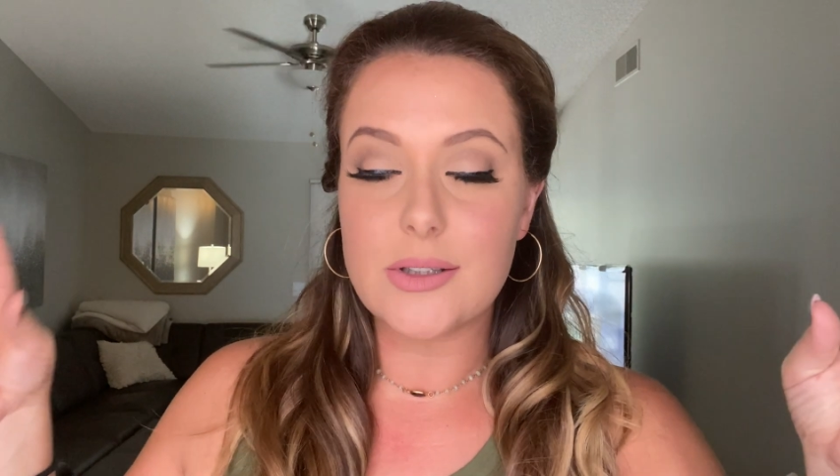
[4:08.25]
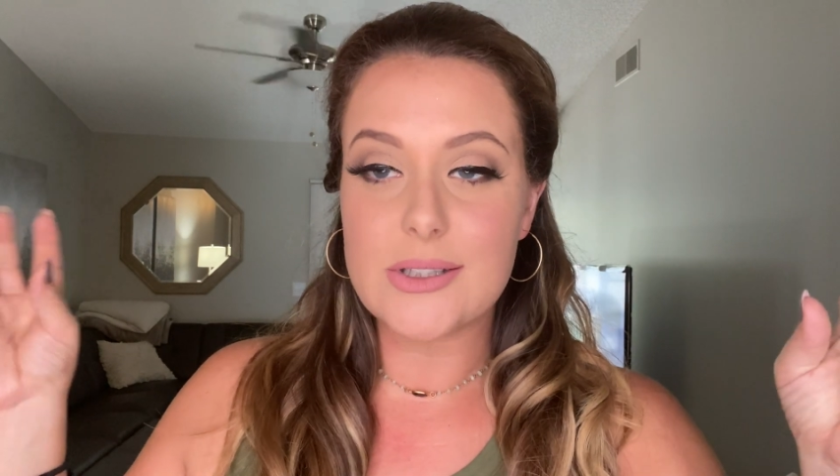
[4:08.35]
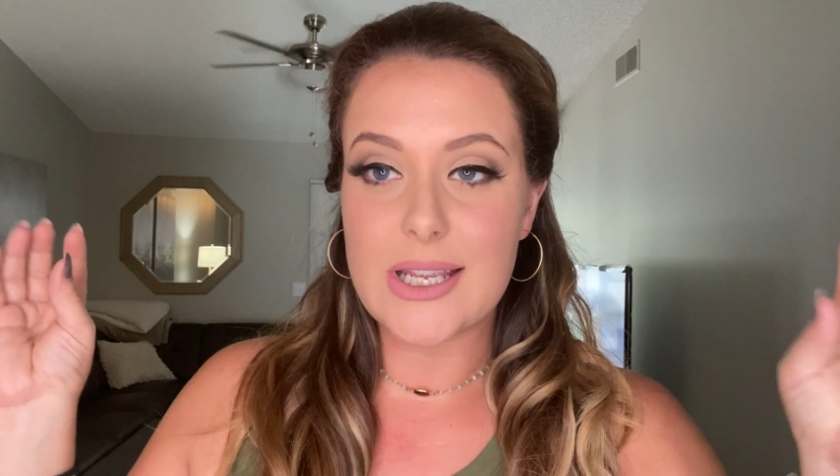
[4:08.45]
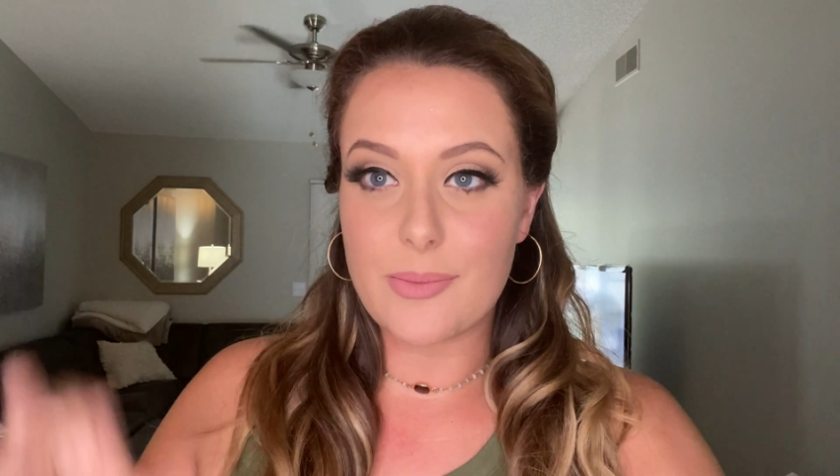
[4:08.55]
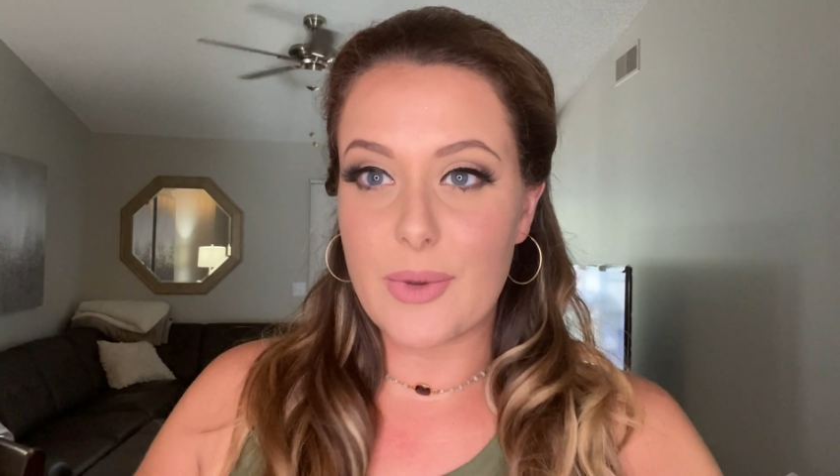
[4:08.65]

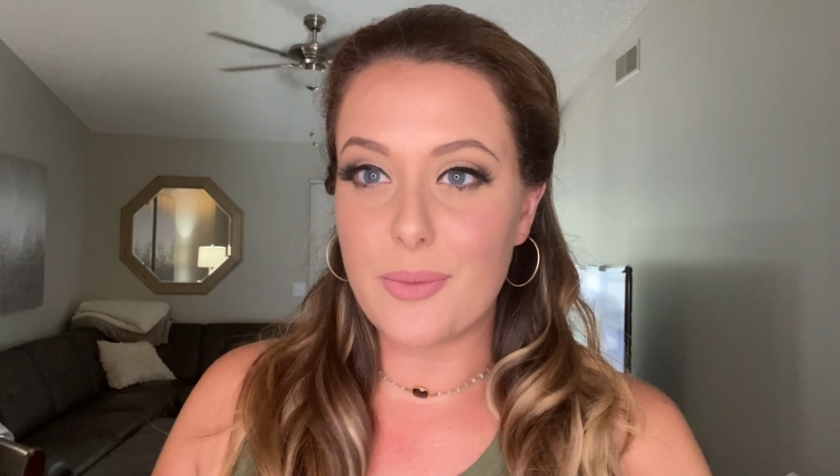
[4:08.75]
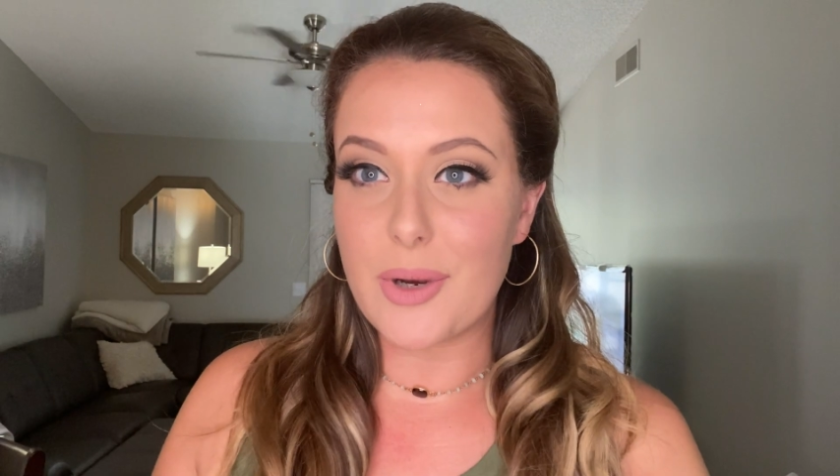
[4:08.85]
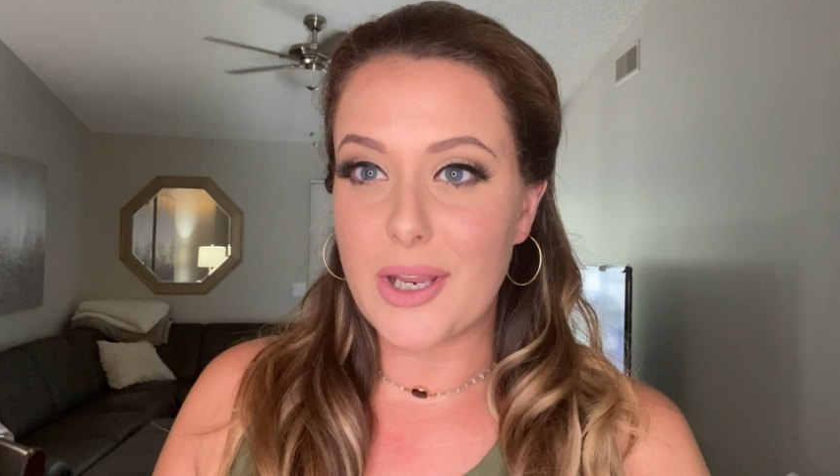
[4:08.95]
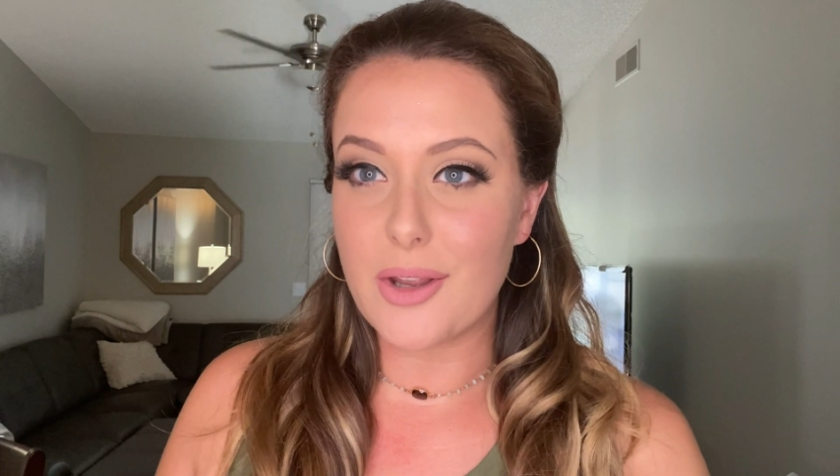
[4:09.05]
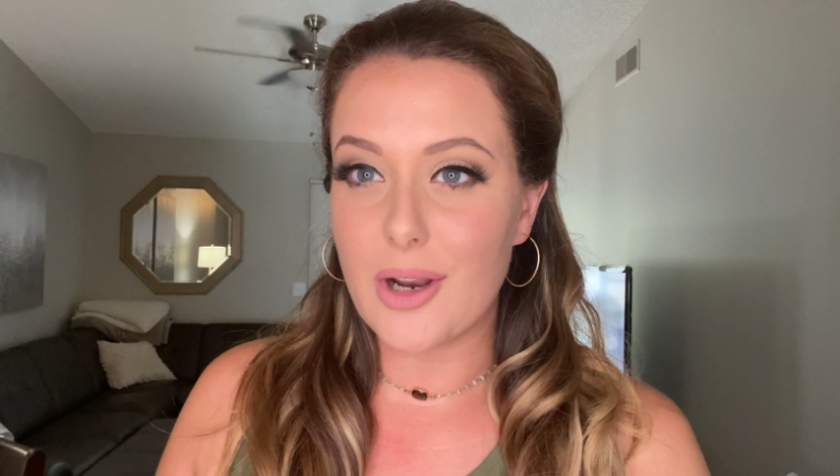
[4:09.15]
take my
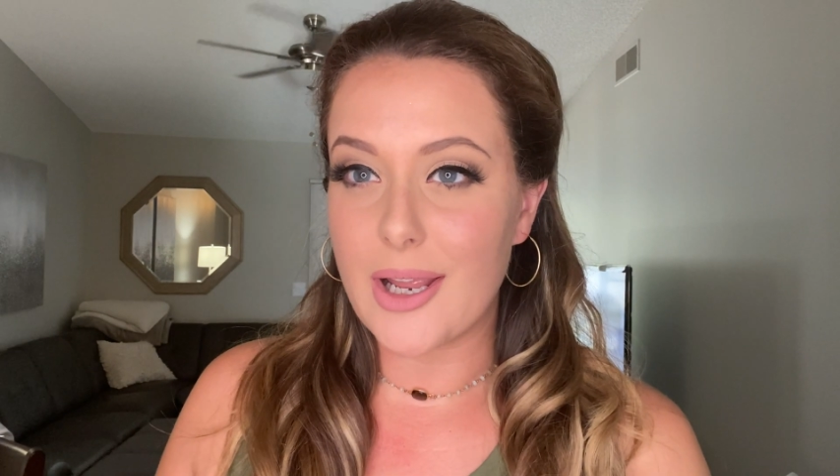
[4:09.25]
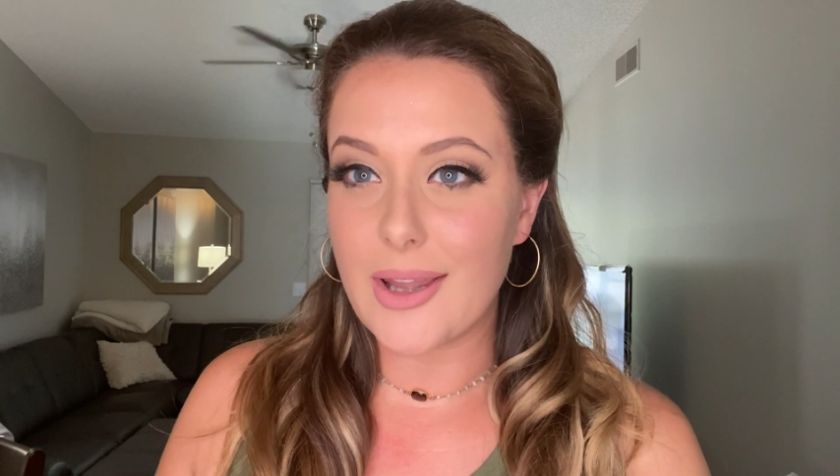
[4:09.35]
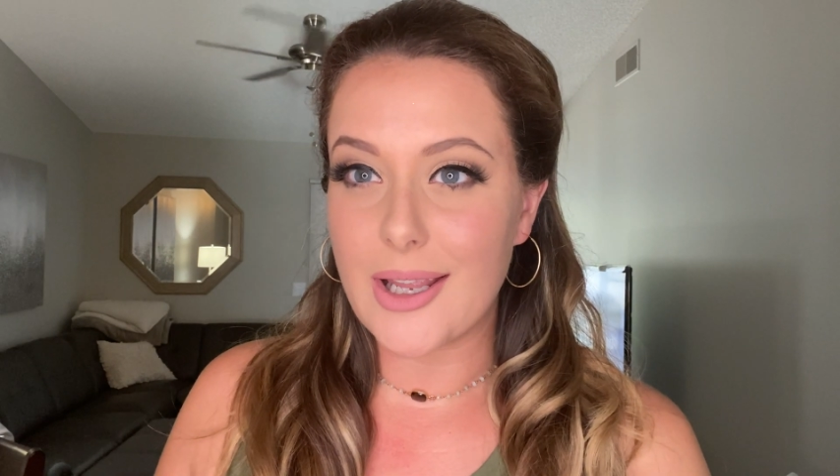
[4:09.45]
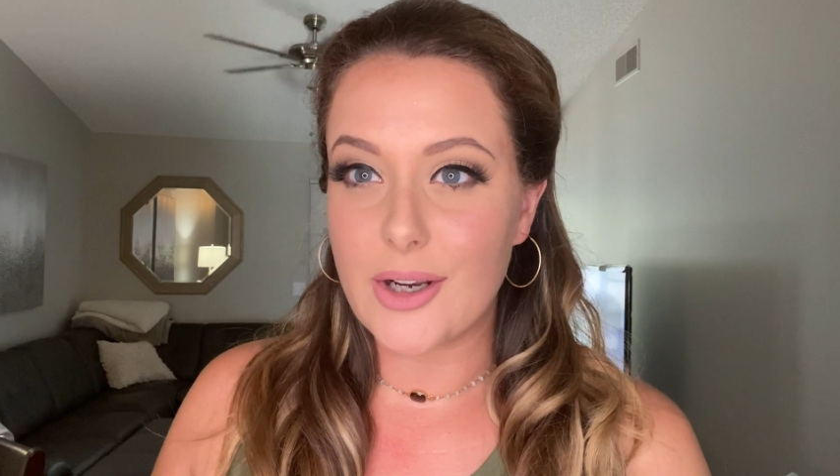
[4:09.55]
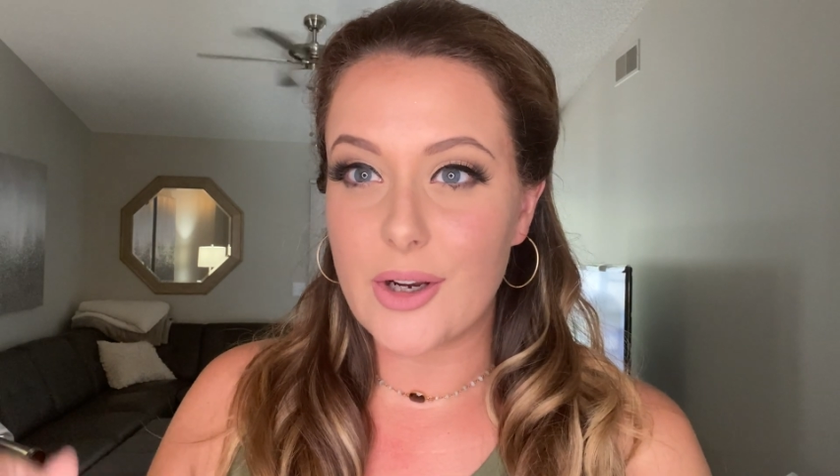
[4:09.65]
regular
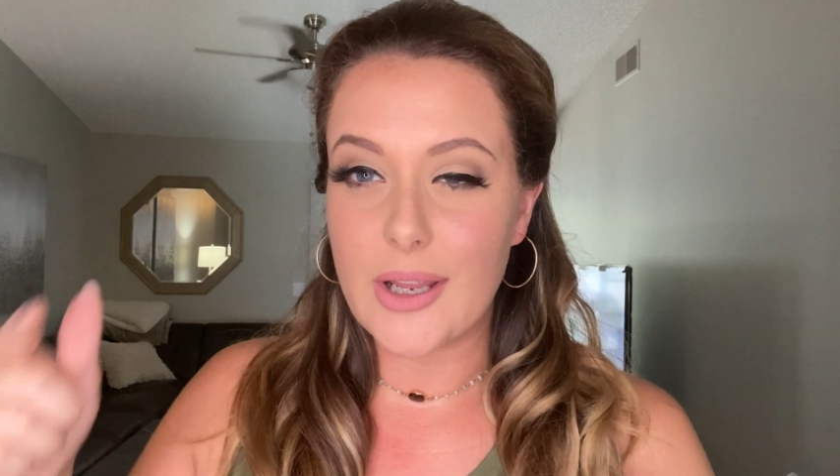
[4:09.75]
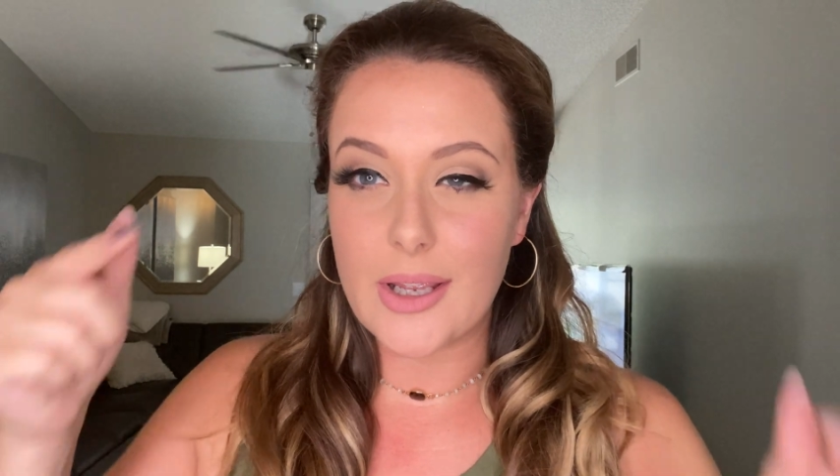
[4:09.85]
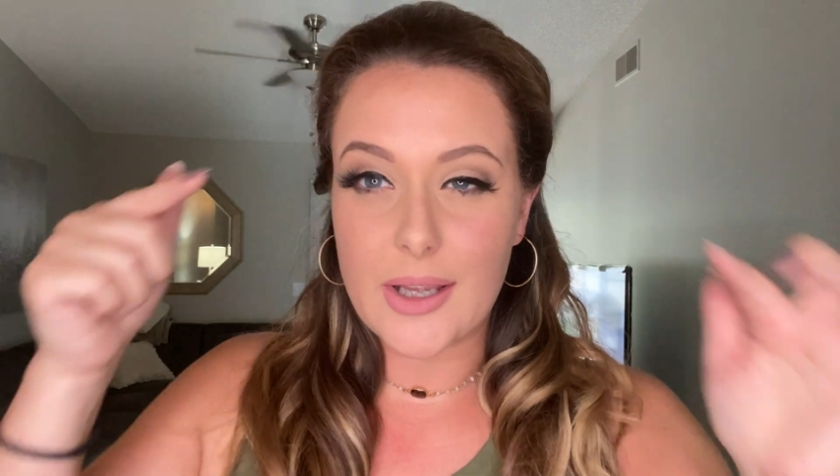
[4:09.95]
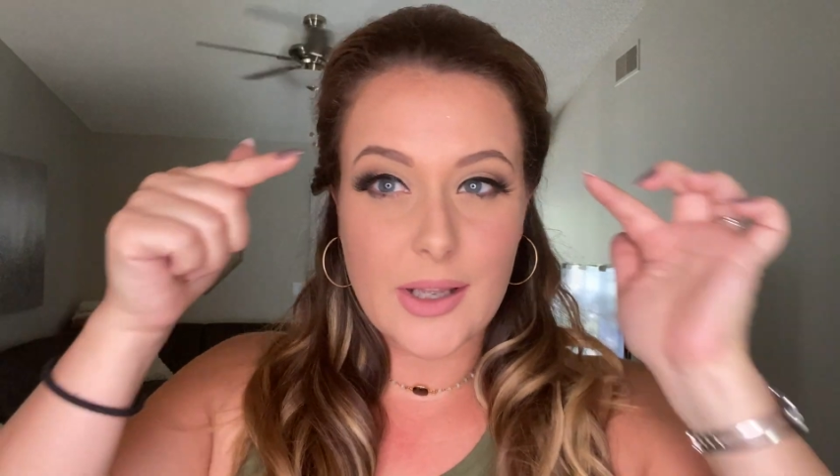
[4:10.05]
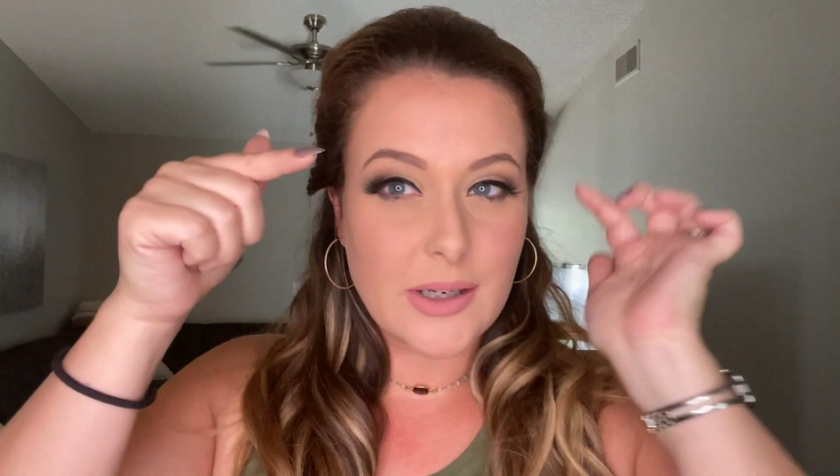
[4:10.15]
eyeliner
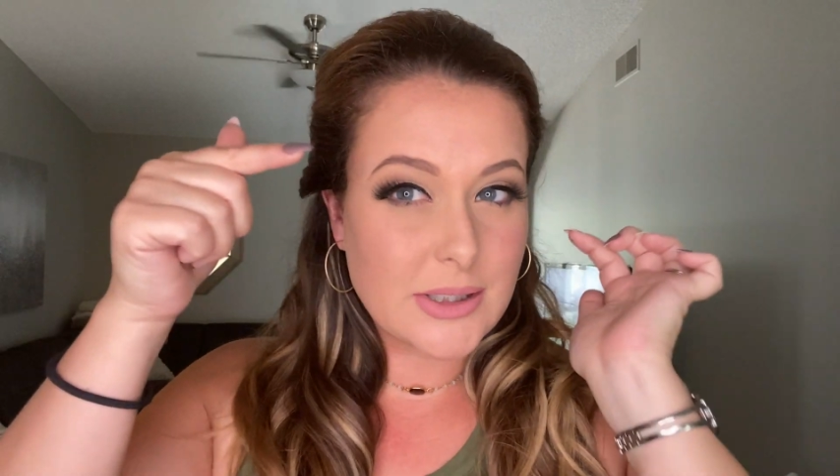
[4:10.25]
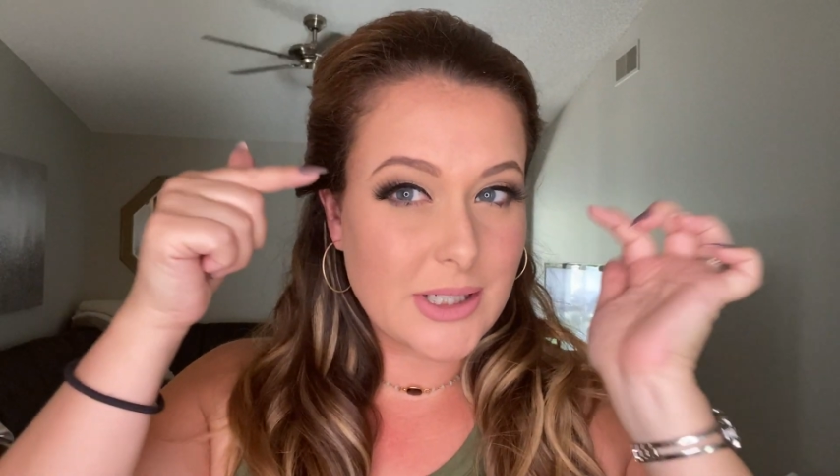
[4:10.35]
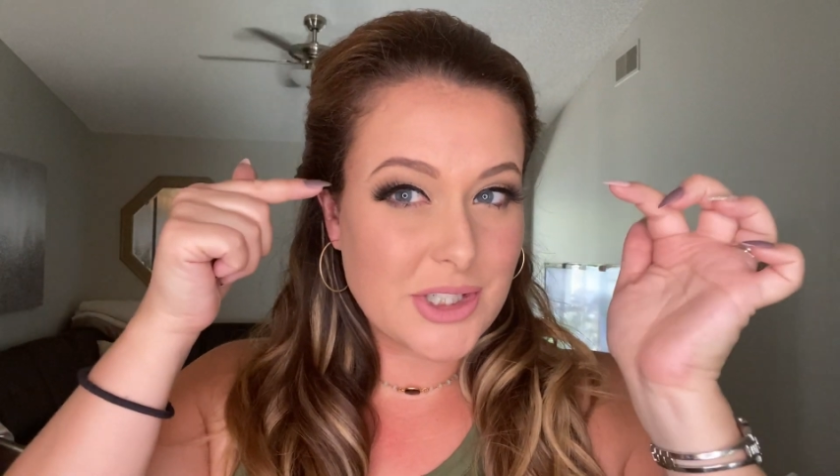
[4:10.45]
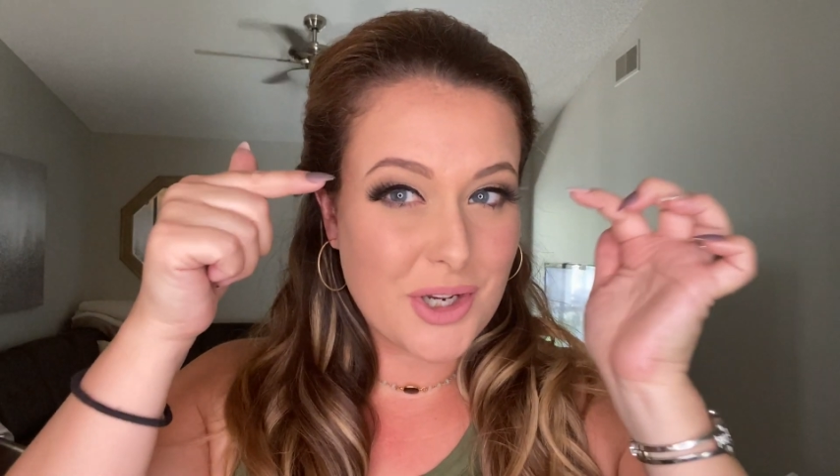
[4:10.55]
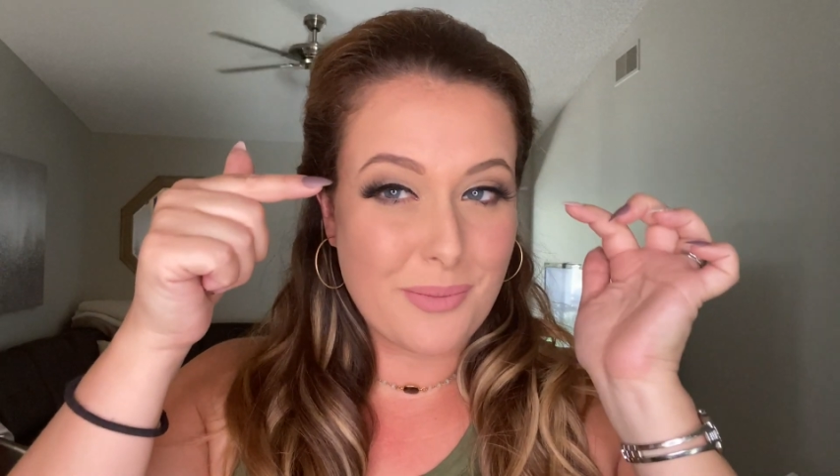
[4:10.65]
and kind of
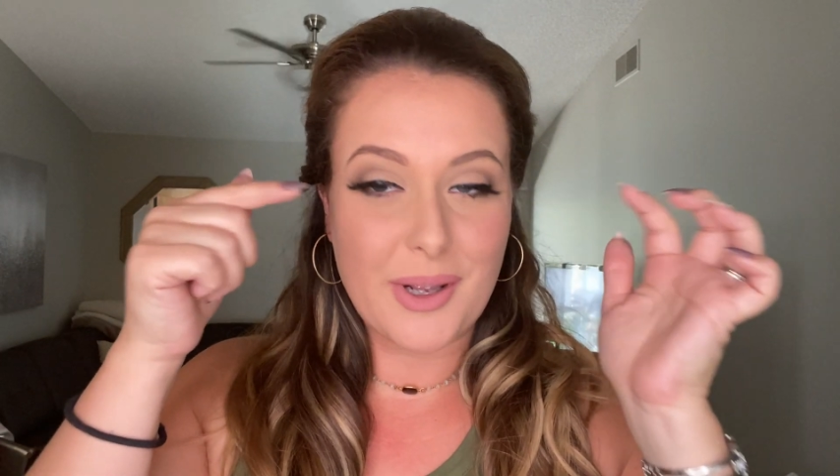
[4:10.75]
touch up,